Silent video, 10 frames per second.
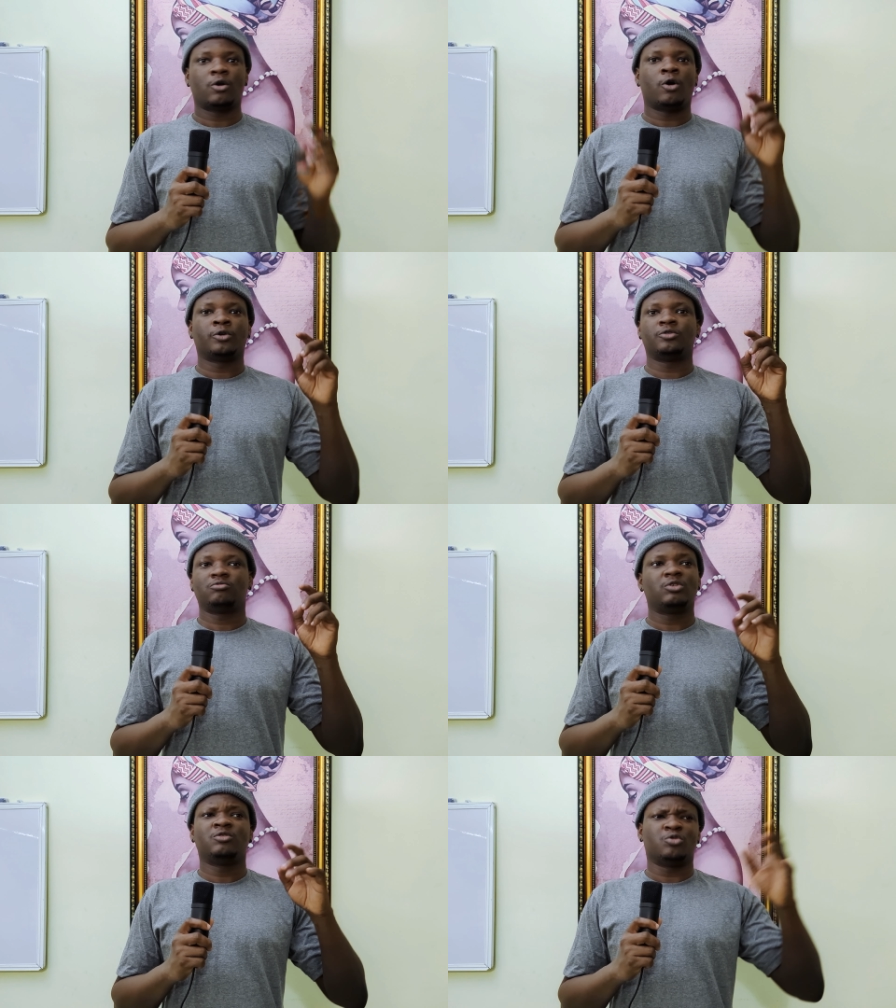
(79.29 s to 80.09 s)
or
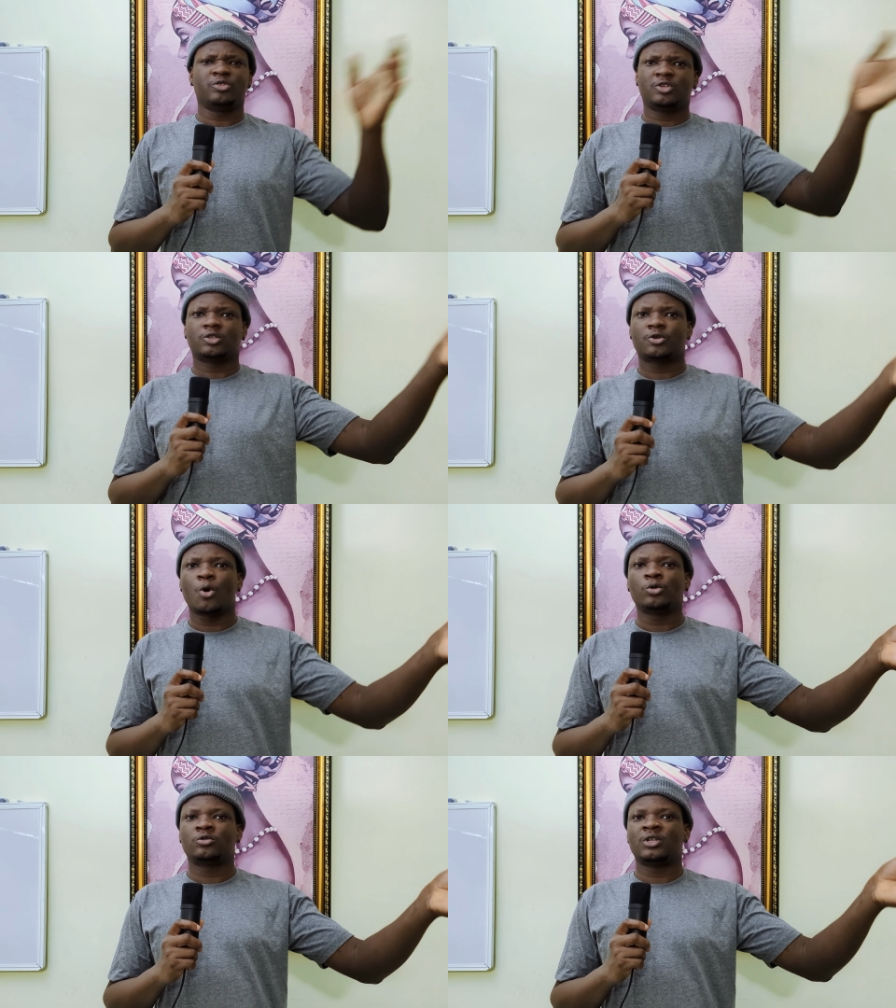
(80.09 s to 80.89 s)
you you know, you just
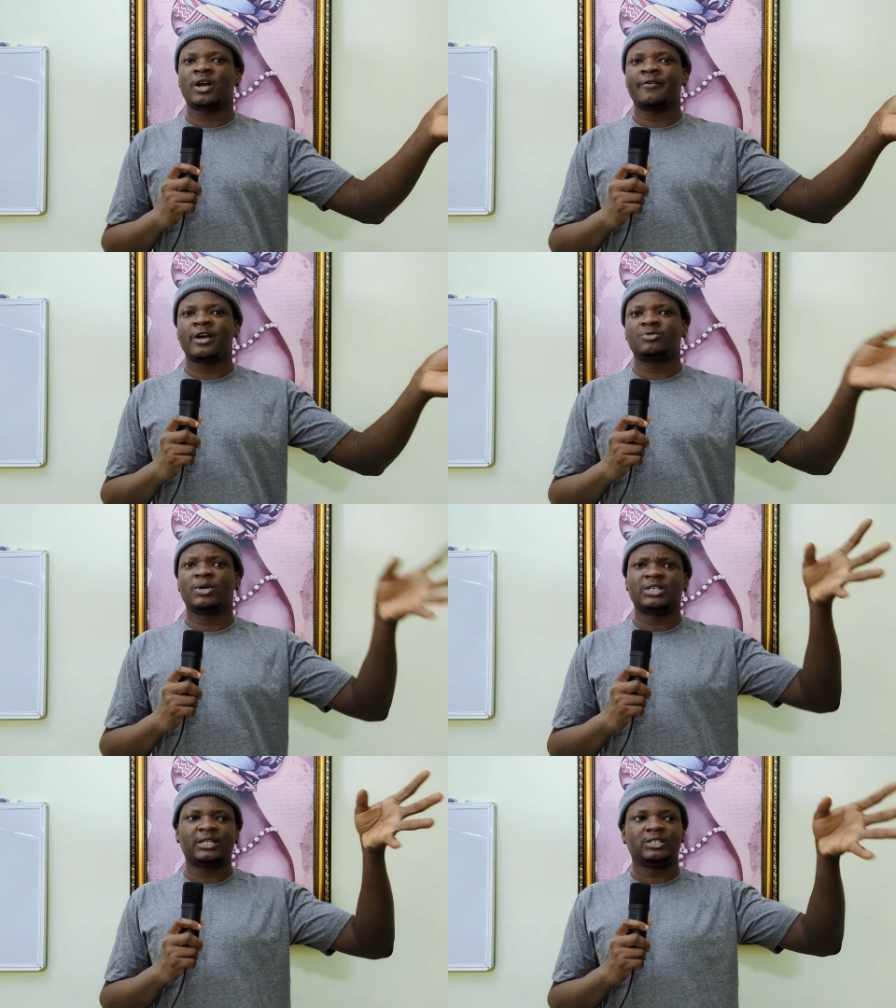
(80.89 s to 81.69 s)
go to the careers
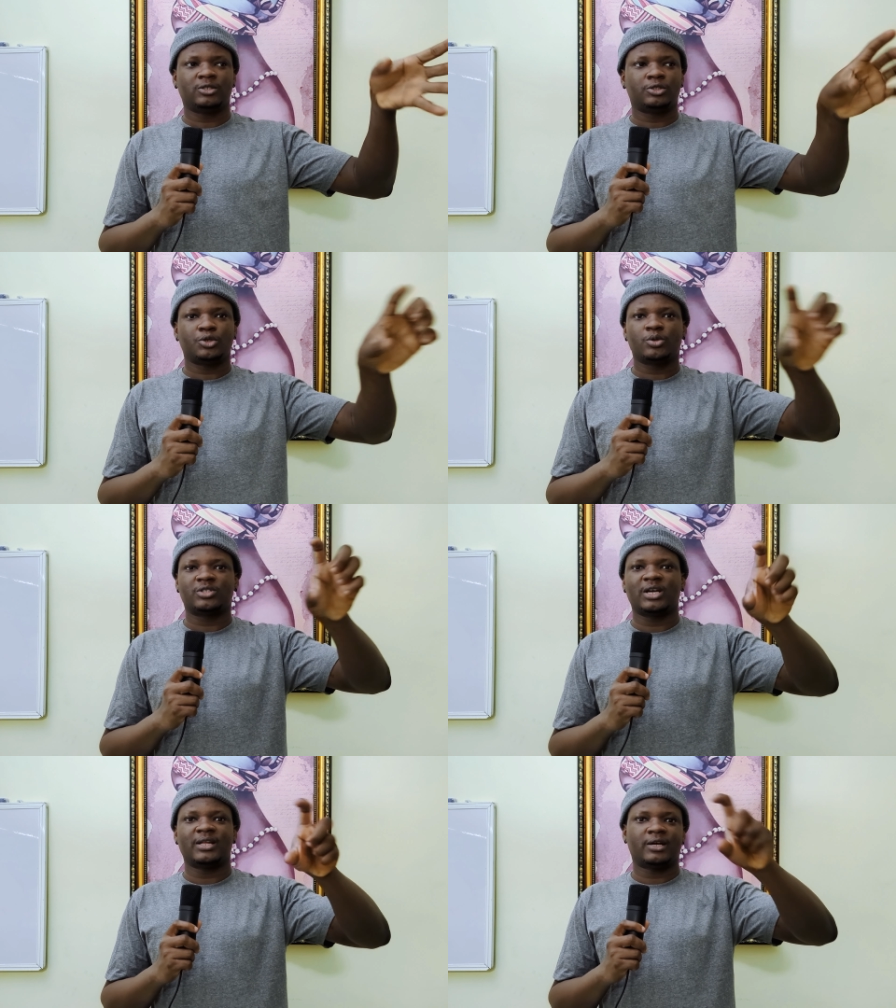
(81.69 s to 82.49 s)
page and it
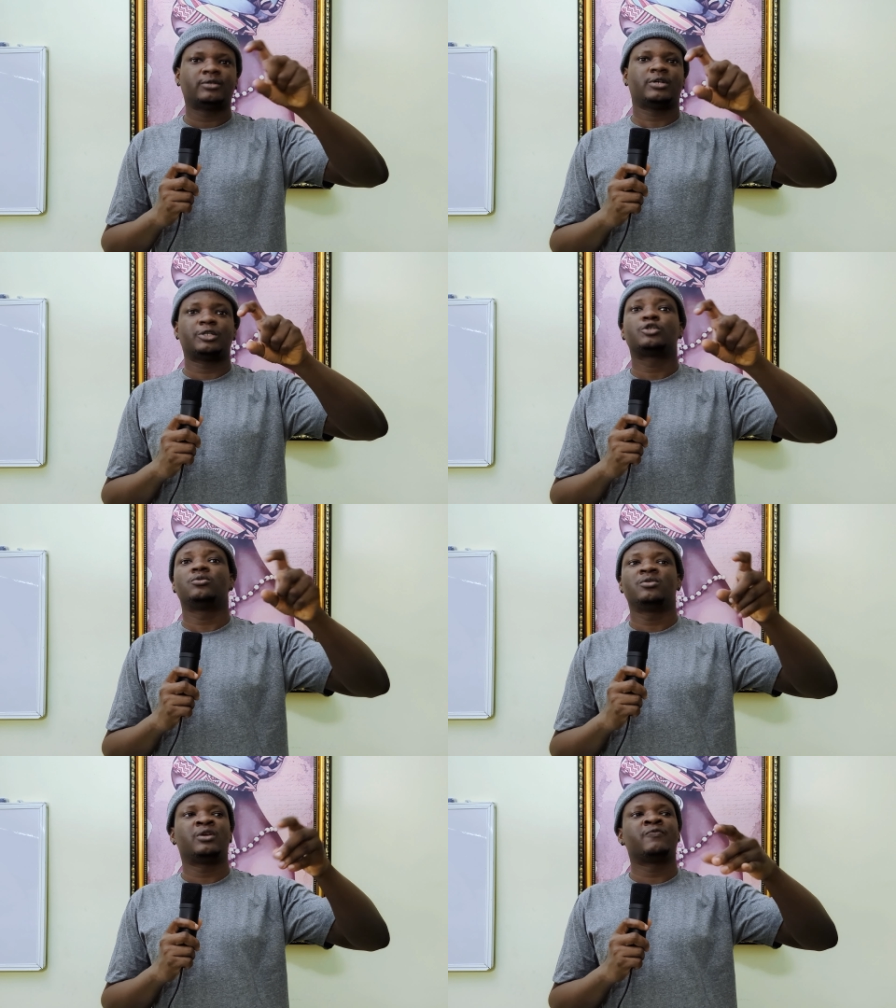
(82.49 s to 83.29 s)
shows there that they're still
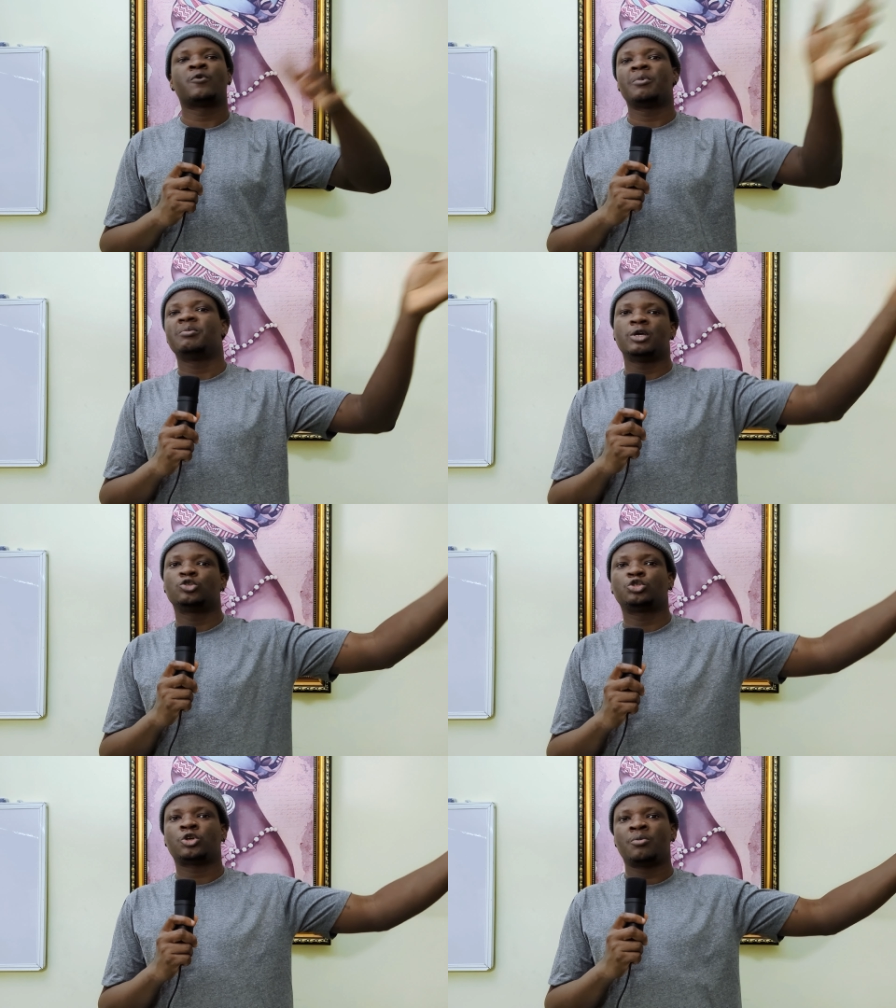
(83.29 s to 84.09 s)
looking for maybe a
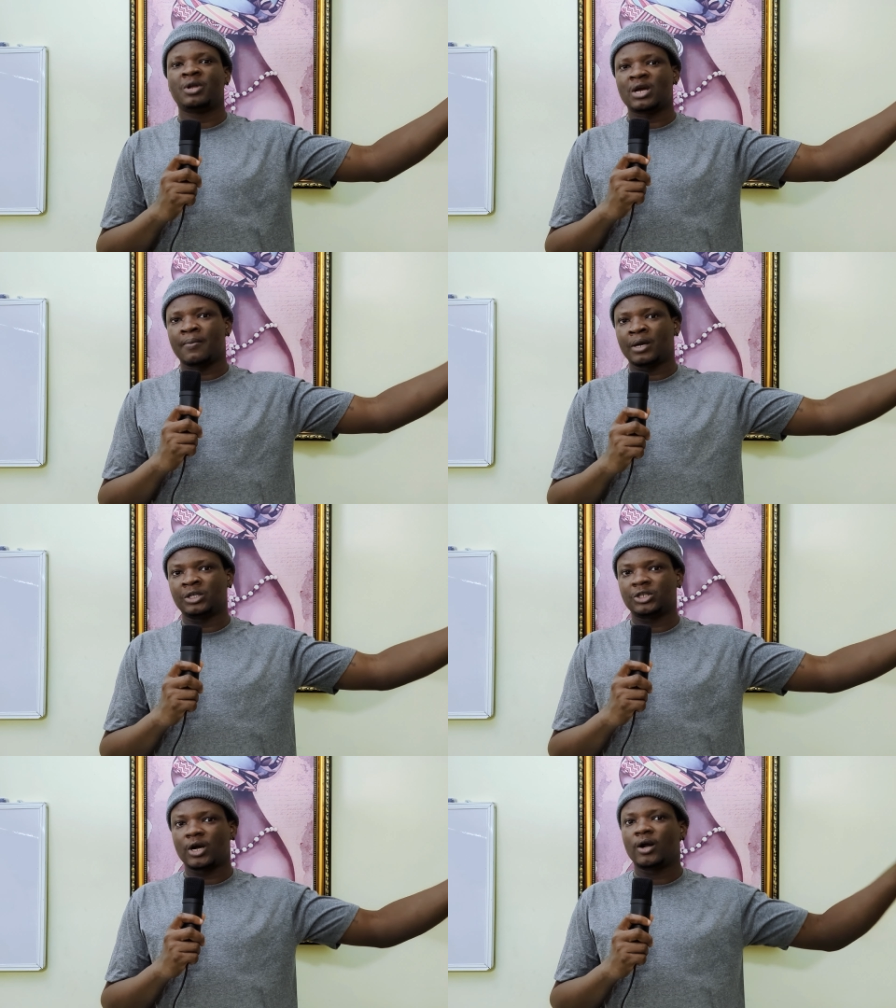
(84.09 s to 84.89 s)
social media
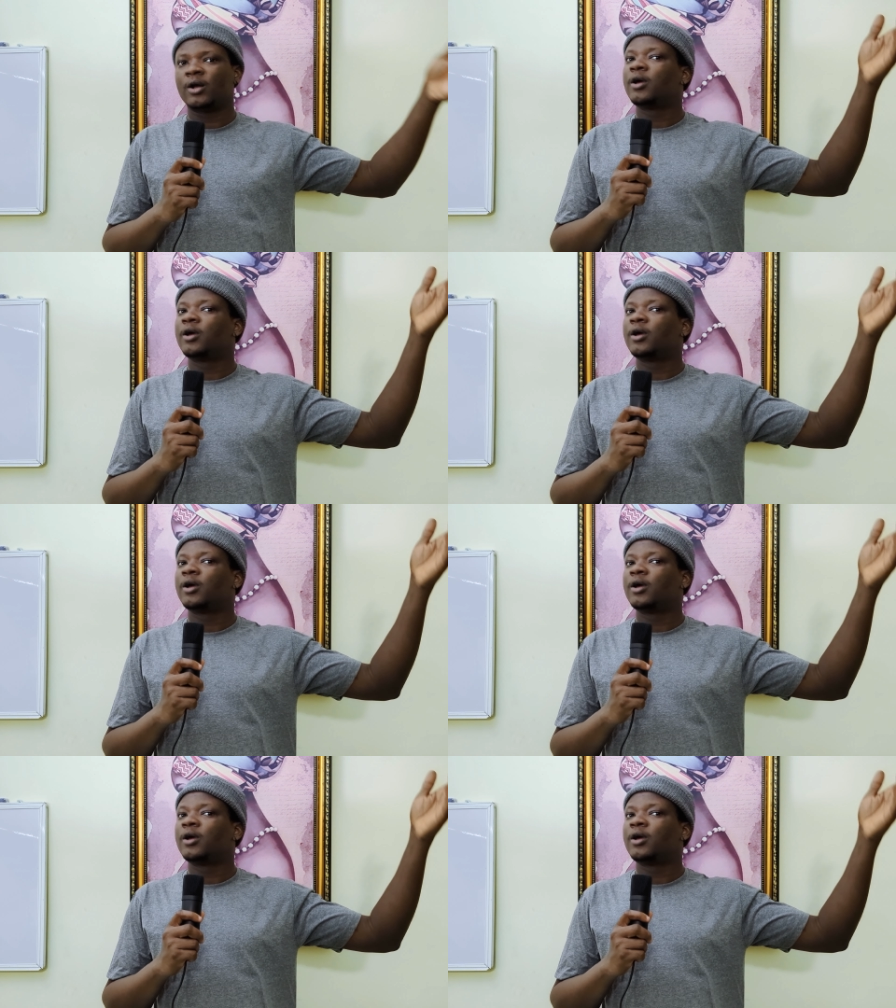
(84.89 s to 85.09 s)
manager,